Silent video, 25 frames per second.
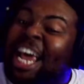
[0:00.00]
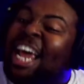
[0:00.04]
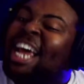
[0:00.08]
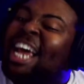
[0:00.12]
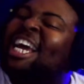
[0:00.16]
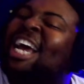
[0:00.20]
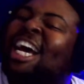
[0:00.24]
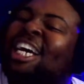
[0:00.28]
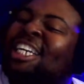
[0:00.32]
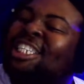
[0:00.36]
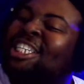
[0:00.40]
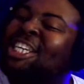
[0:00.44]

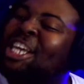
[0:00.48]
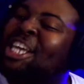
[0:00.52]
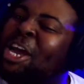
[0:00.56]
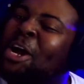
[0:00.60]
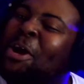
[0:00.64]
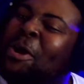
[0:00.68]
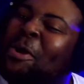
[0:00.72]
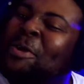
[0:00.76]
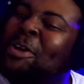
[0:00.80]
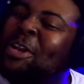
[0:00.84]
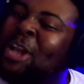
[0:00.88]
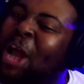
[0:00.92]
because
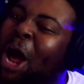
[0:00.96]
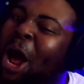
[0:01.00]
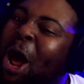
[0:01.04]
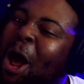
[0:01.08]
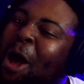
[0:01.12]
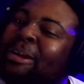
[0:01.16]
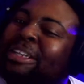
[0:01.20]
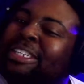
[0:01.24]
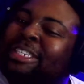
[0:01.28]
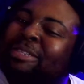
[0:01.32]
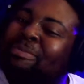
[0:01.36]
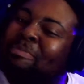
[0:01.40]
you
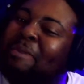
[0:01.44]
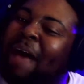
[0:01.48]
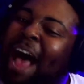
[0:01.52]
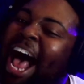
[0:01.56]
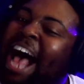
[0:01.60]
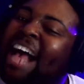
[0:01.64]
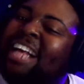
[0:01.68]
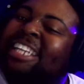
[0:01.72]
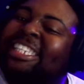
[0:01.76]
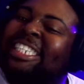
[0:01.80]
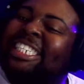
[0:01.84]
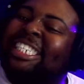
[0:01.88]
knows
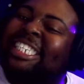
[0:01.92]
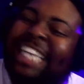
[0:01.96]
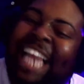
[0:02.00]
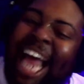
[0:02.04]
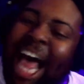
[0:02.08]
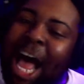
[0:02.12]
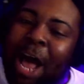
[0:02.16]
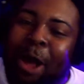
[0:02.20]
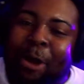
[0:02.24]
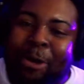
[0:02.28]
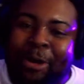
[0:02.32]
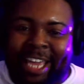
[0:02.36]
my
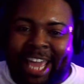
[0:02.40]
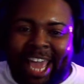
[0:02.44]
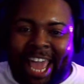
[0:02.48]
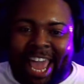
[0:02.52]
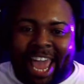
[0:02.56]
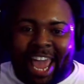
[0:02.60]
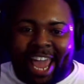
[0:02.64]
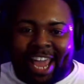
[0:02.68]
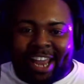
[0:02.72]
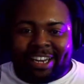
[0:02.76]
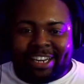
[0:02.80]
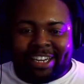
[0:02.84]

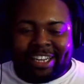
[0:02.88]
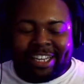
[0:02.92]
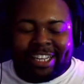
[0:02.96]
slogan.